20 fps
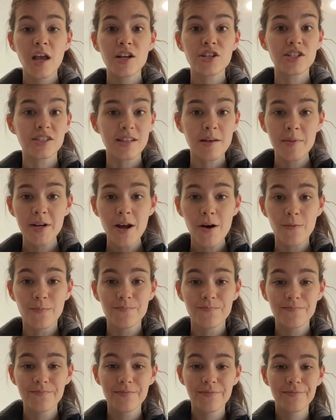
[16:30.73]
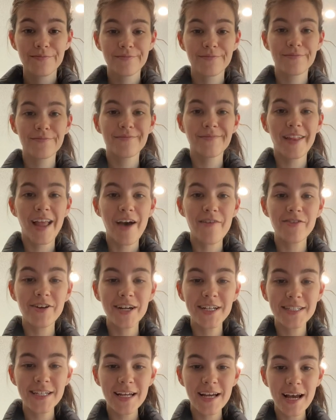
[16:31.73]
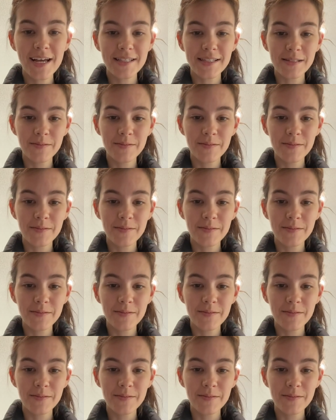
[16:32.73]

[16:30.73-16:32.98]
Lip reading: just let me know. Have a great day, guys.